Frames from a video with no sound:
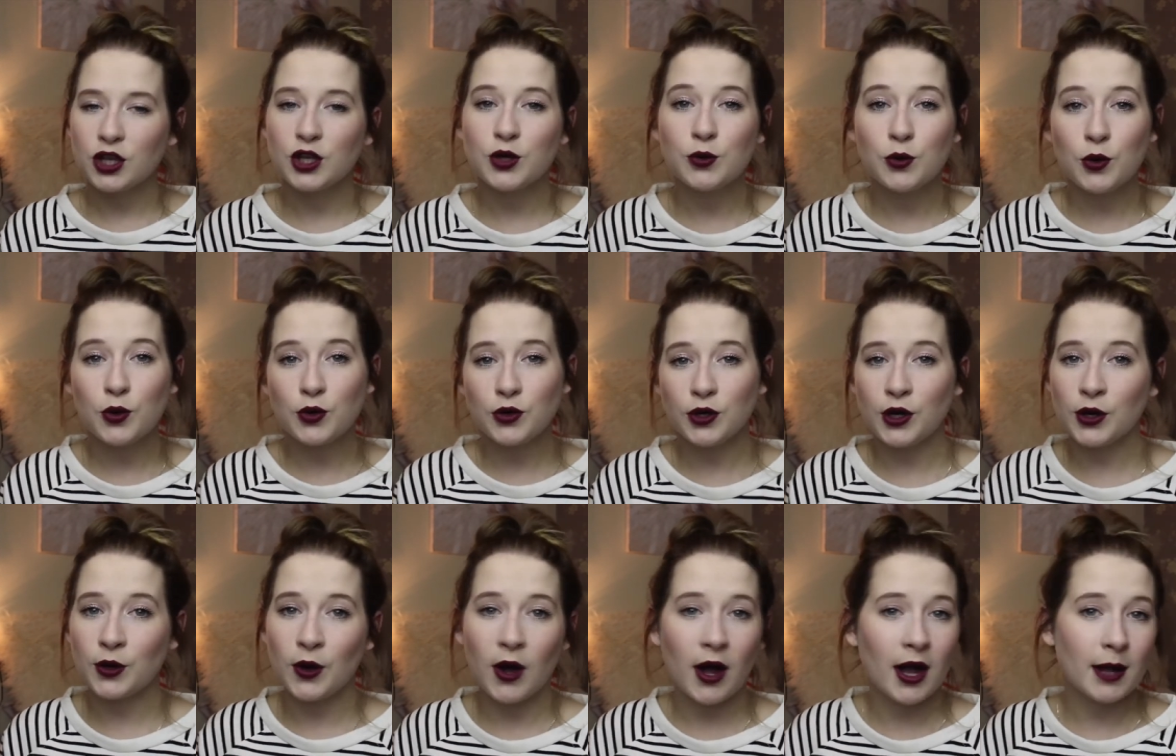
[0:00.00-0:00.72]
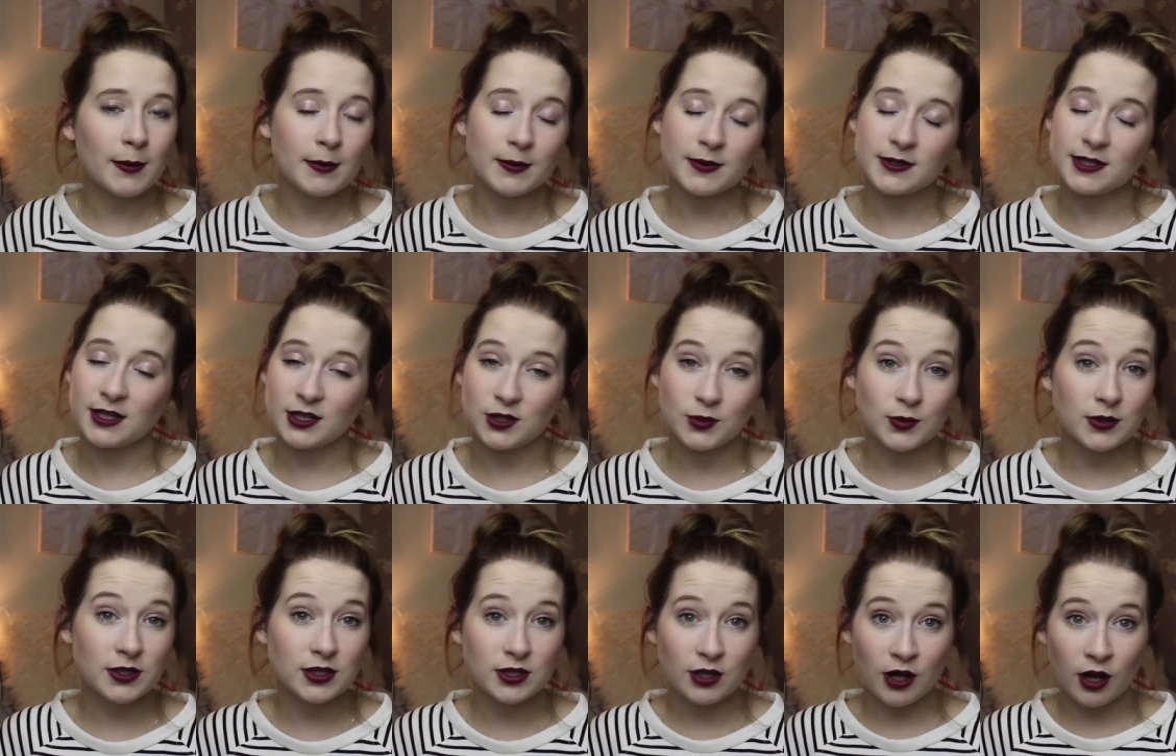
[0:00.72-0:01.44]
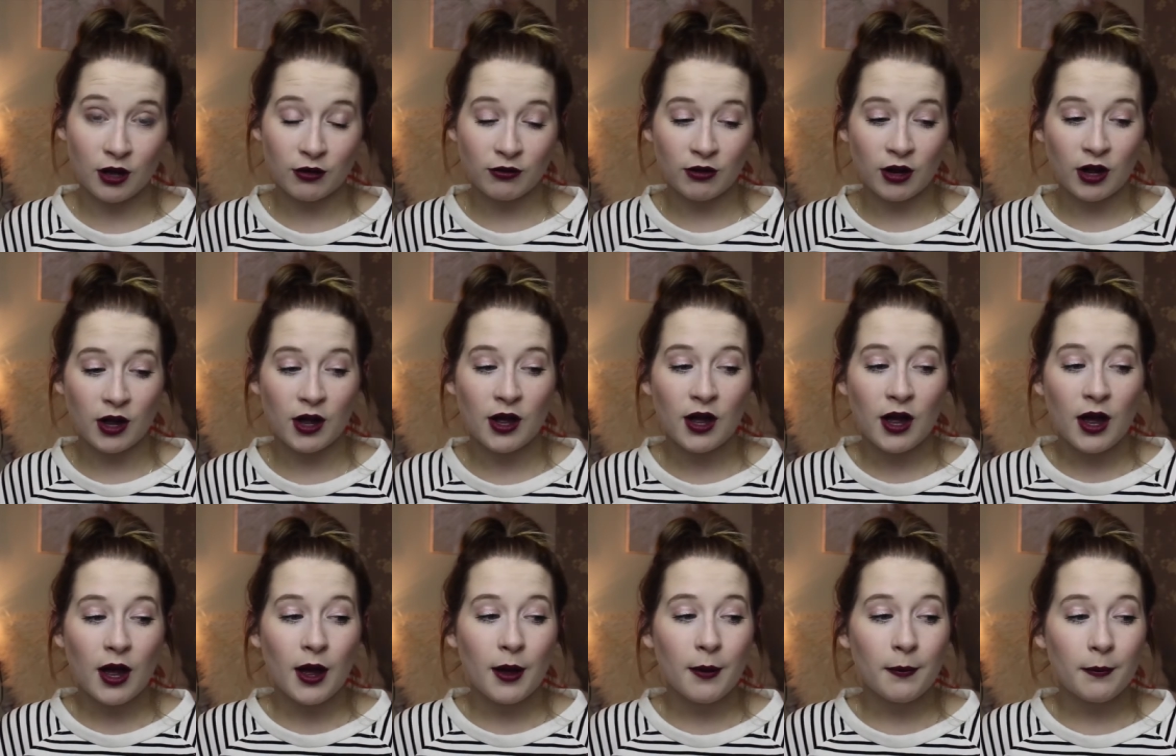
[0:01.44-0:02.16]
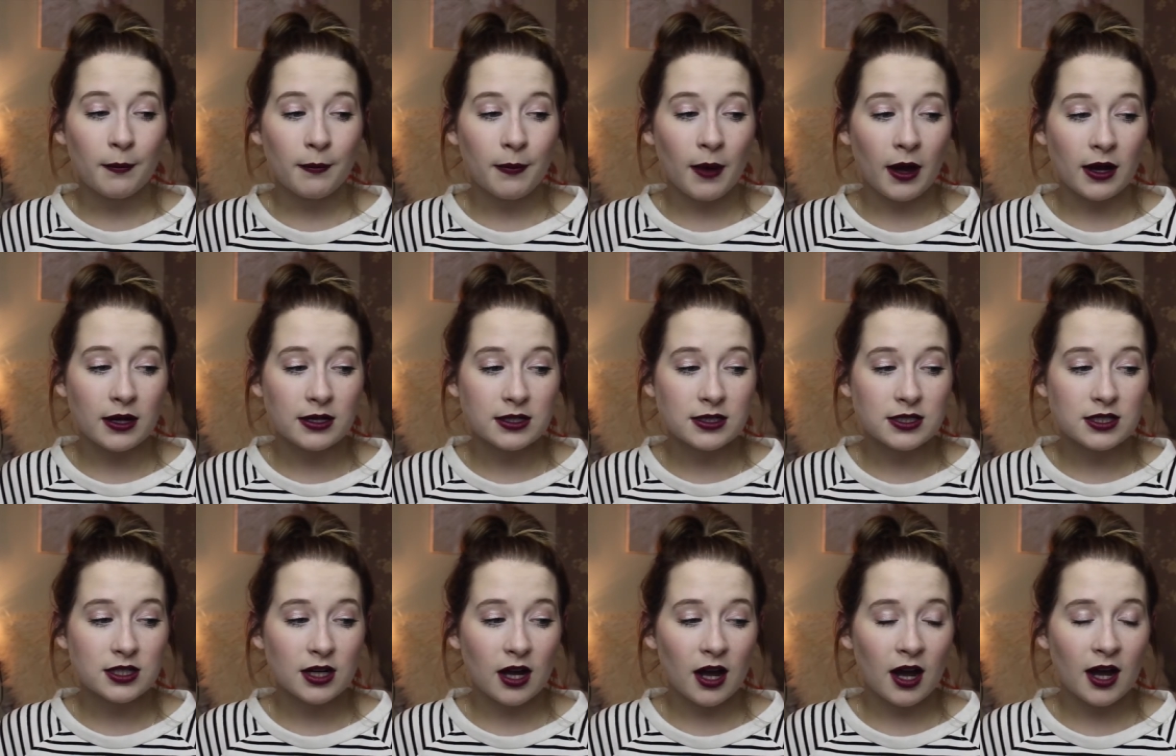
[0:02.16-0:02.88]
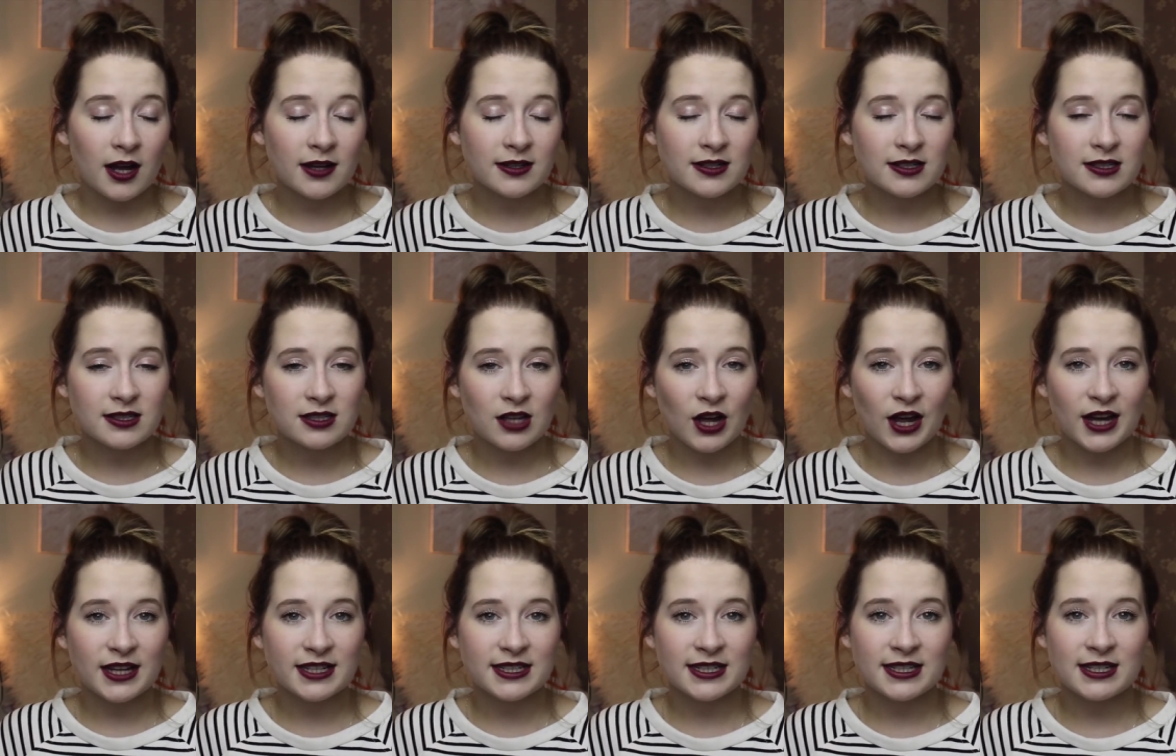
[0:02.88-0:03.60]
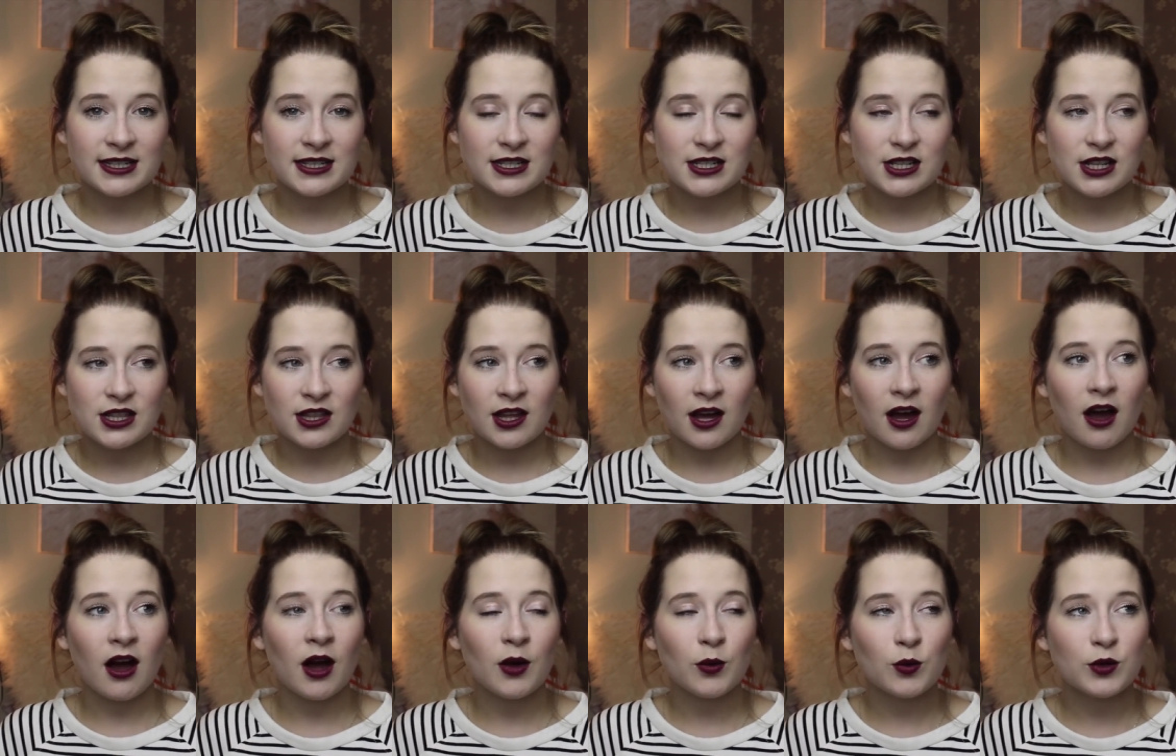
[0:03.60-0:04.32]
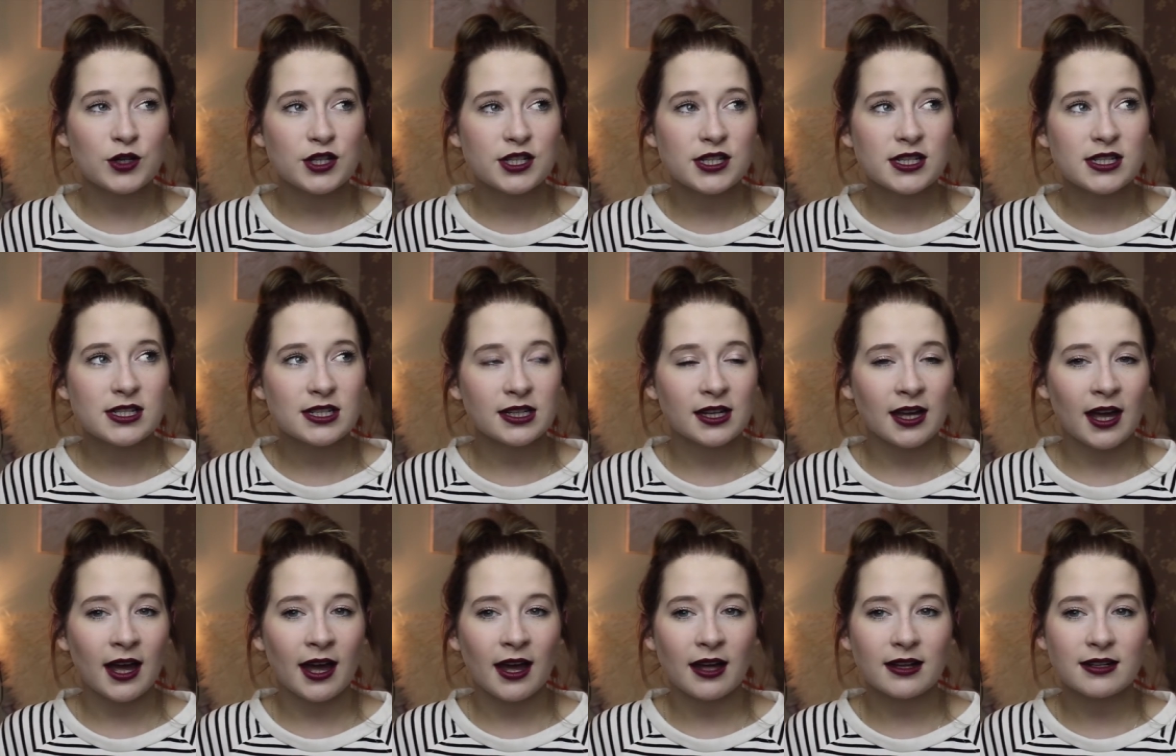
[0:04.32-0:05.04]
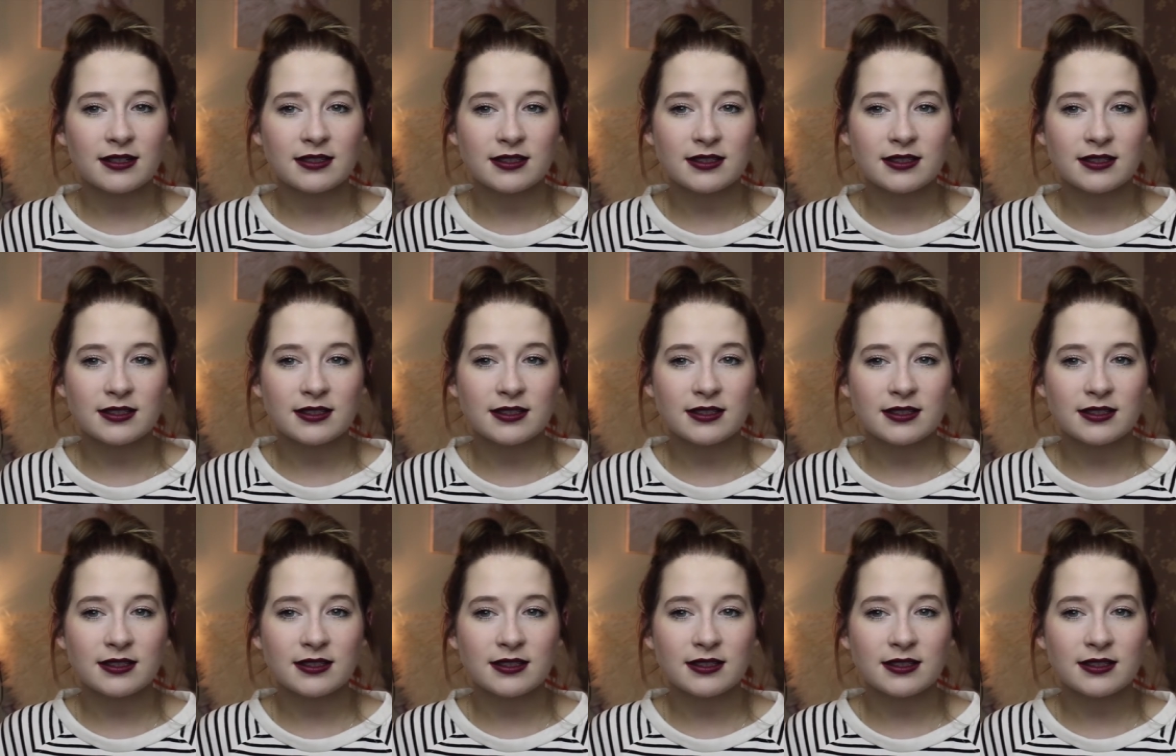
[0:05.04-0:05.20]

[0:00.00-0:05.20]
You all know I'm obsessed with Zara, but I decided that I wanted to get